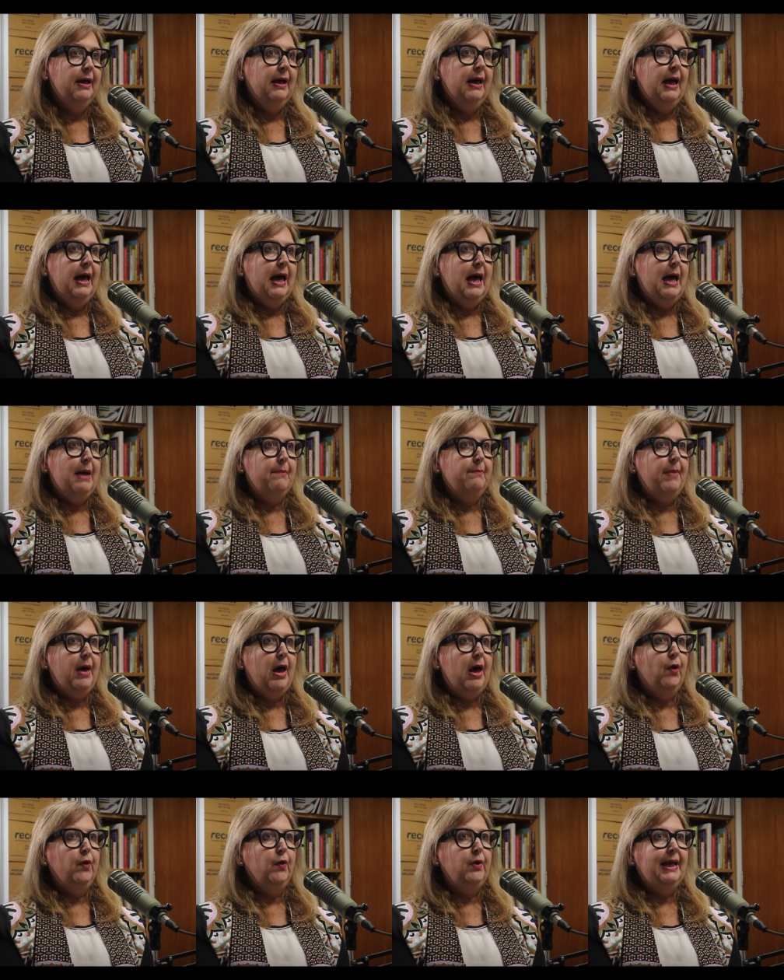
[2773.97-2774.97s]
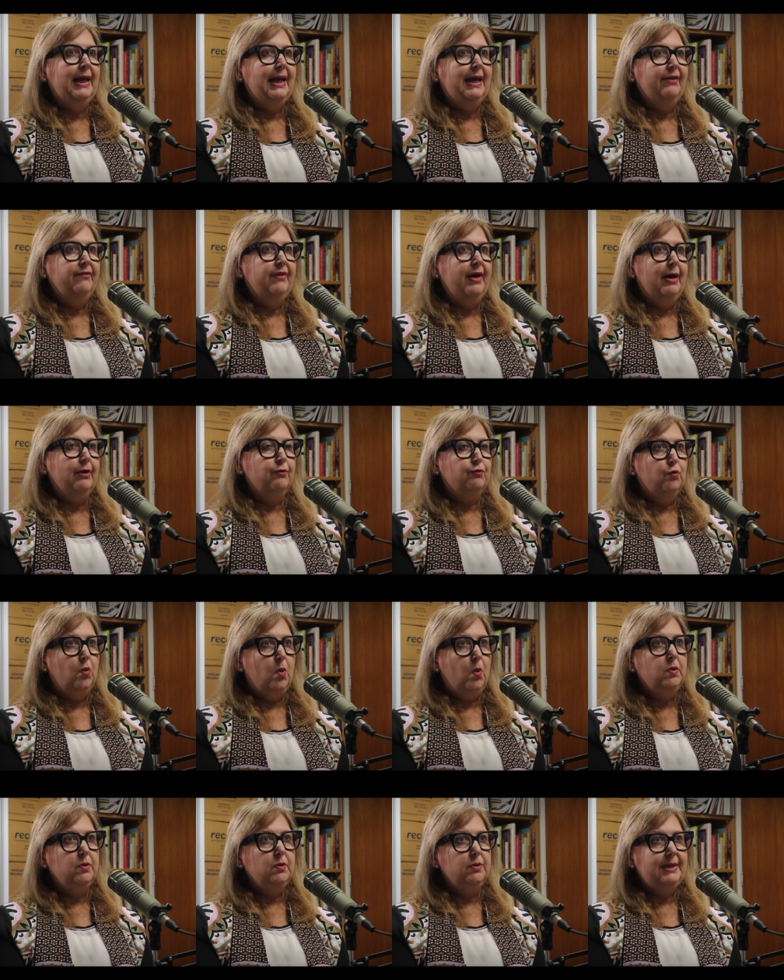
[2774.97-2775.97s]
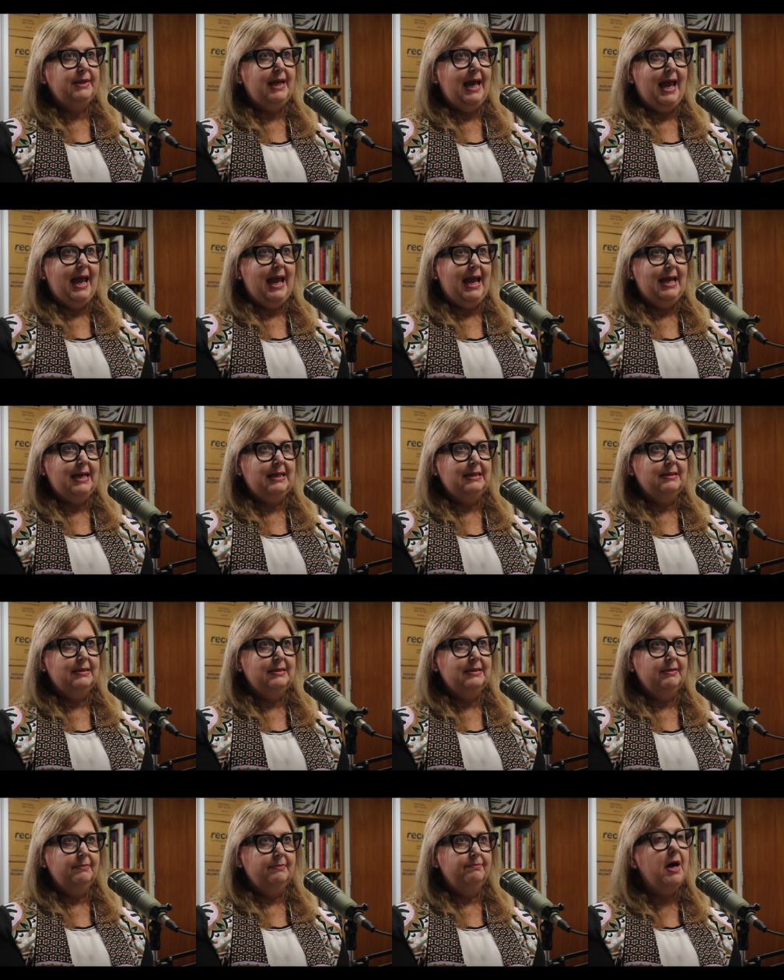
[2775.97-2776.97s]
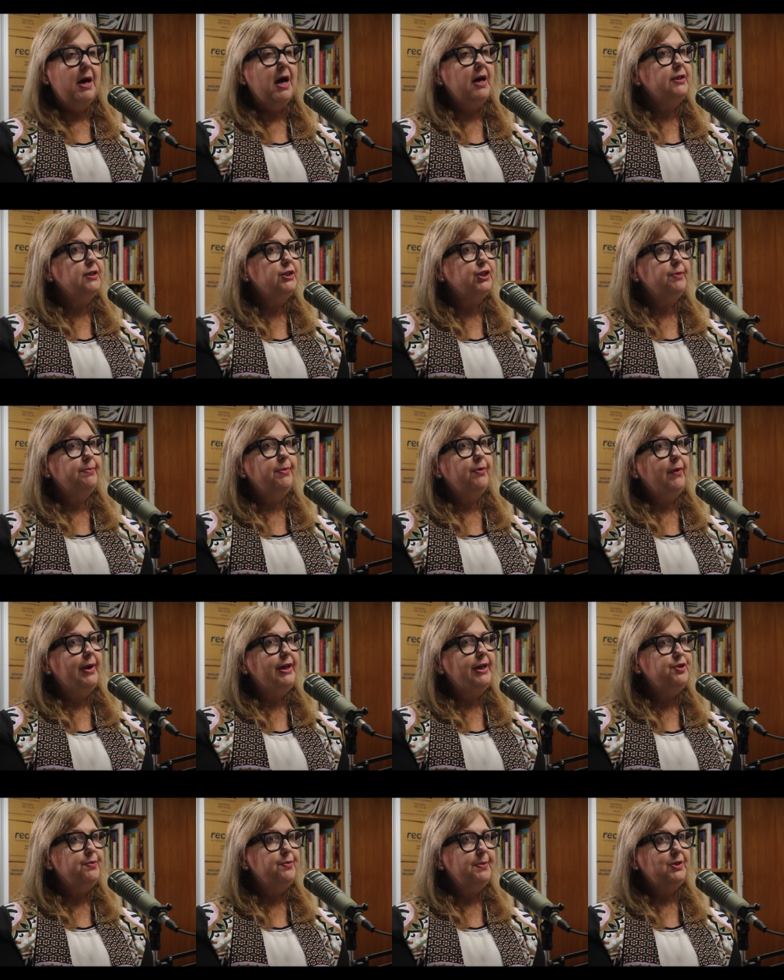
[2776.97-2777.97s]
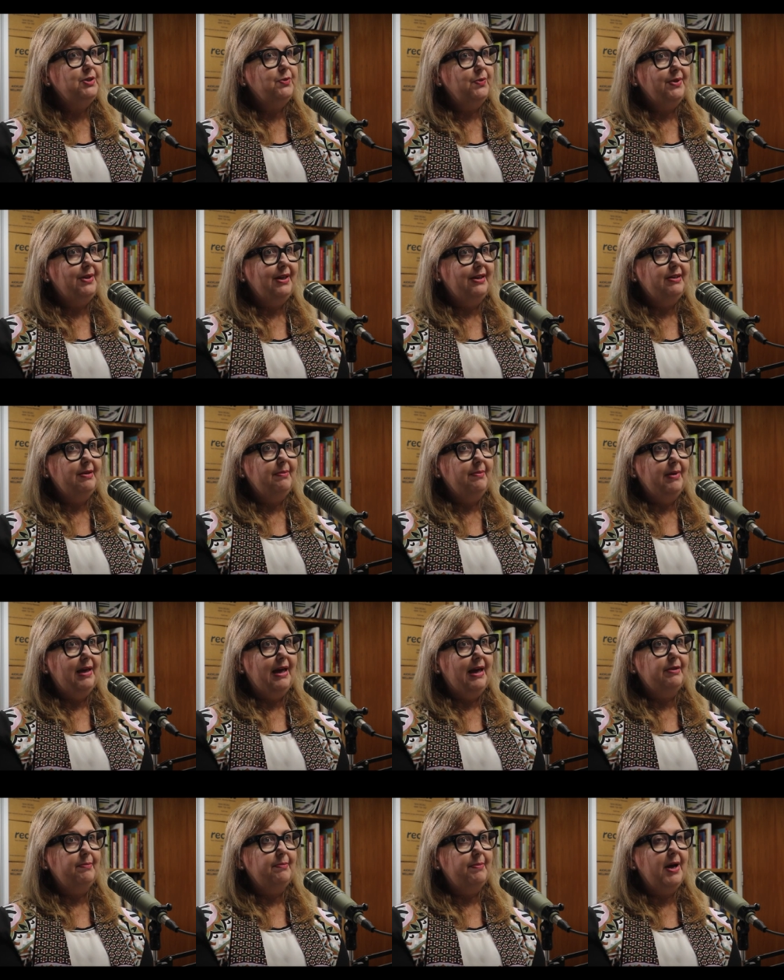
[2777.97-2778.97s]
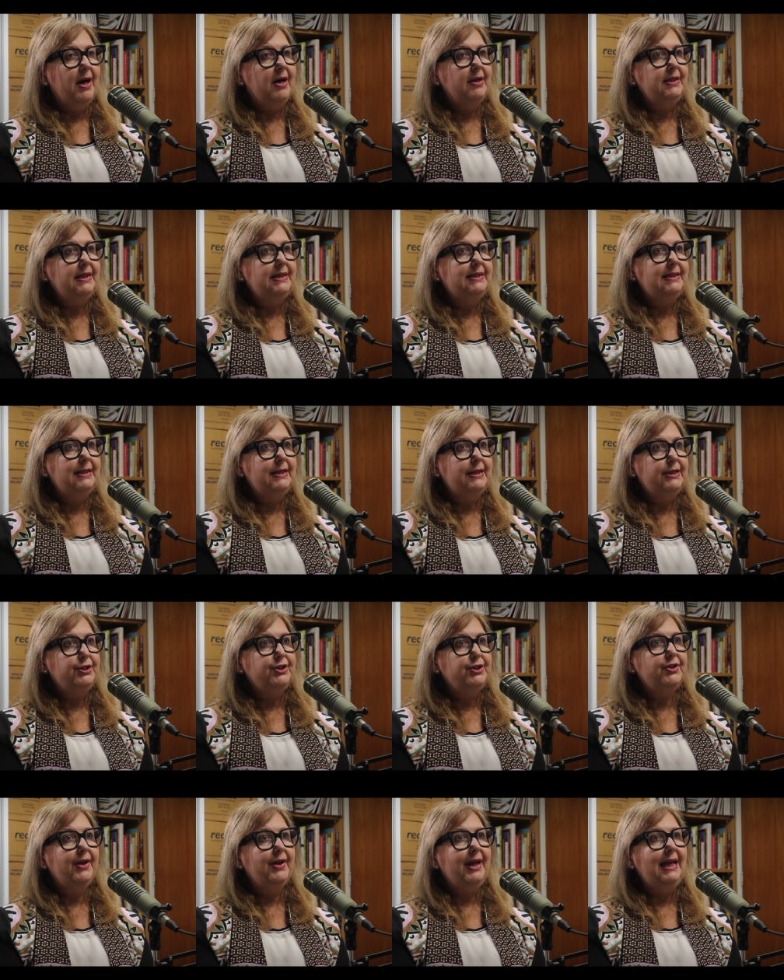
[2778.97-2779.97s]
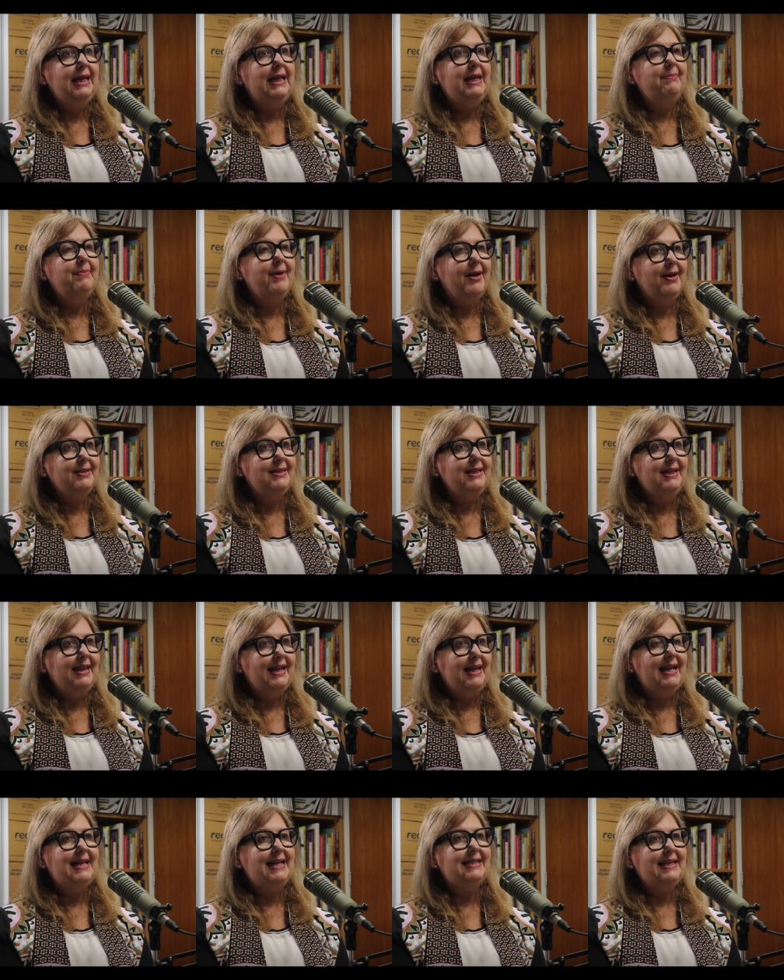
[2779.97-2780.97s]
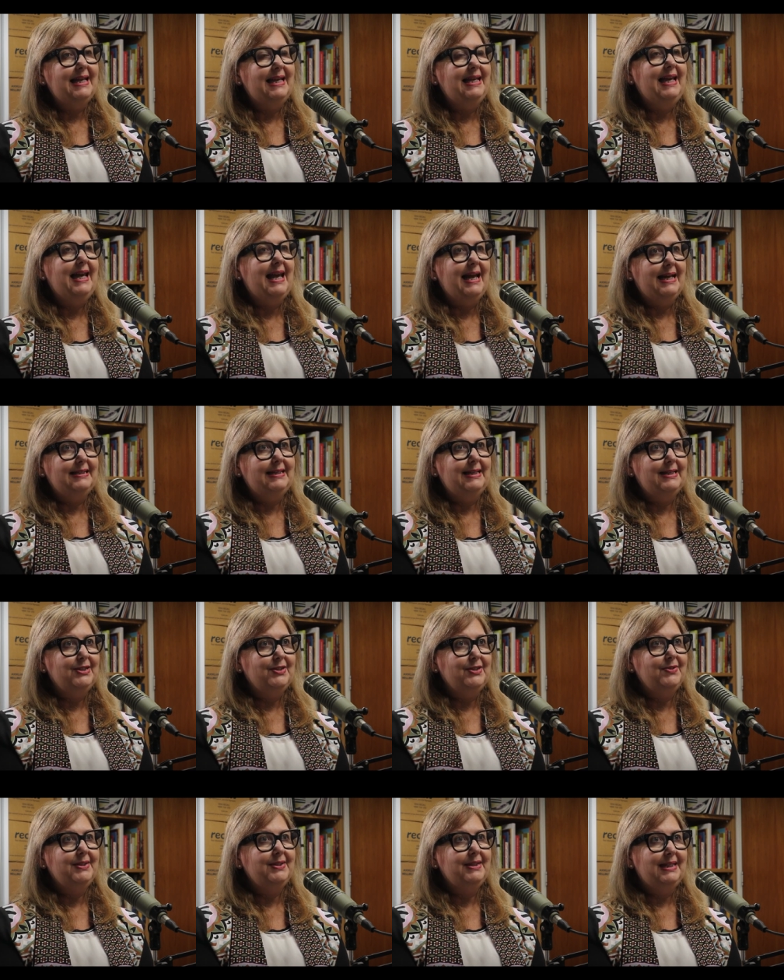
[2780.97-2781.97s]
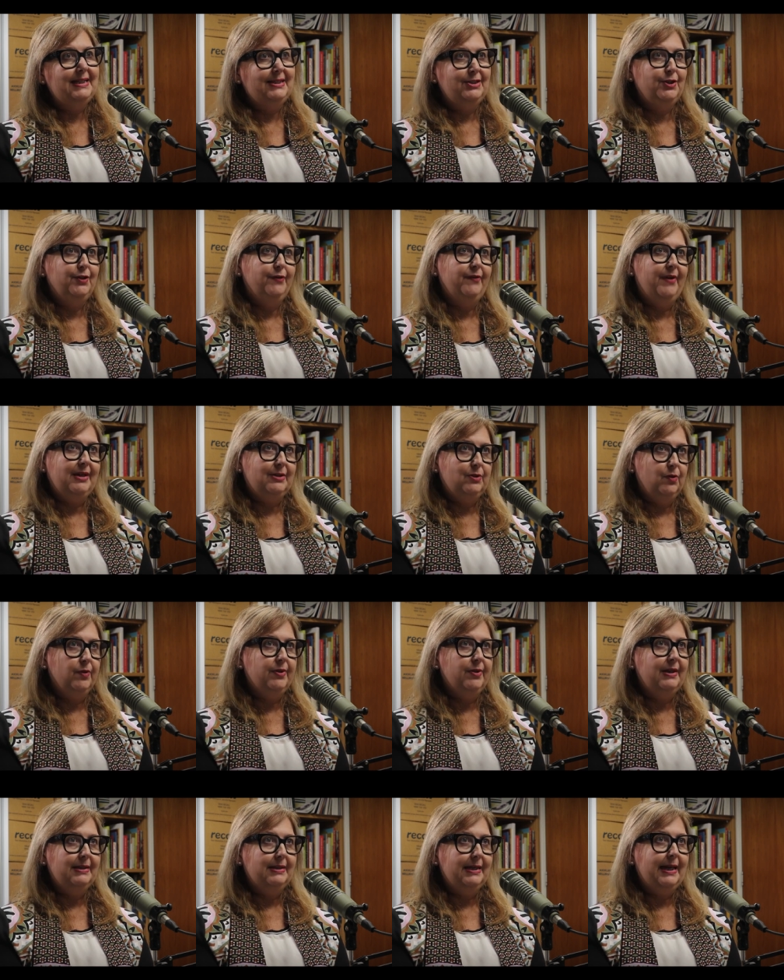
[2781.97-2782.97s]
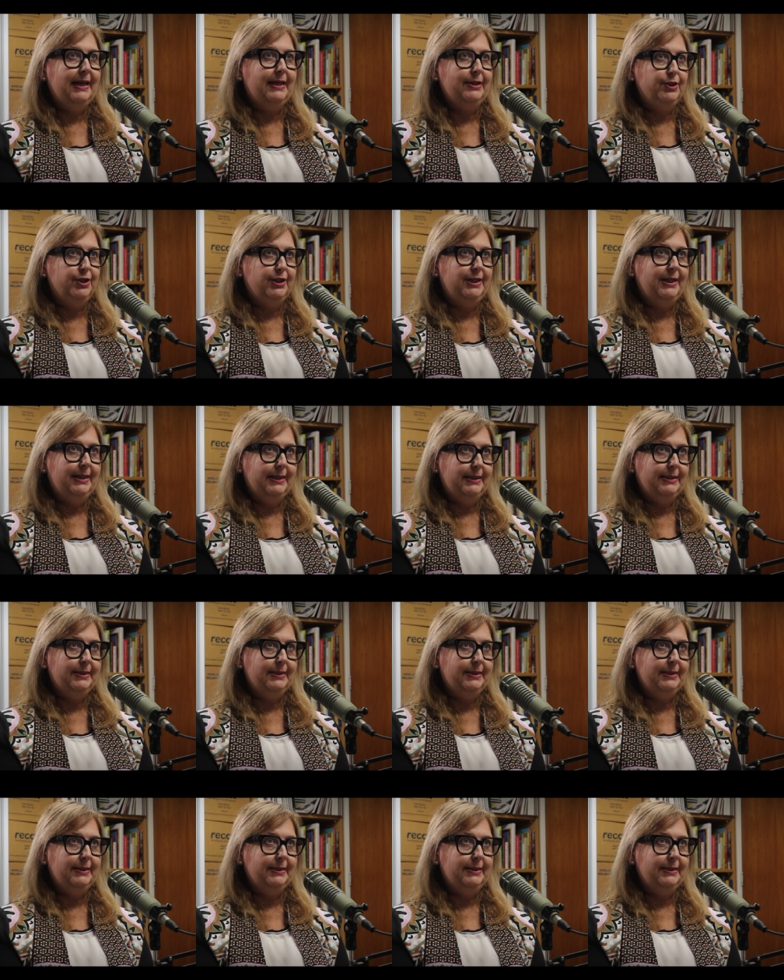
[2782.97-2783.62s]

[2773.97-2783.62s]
Mm. Um, only give out roles and partnership arrangements with other other parties, and ensure any party that has any access to it has two factor authentication in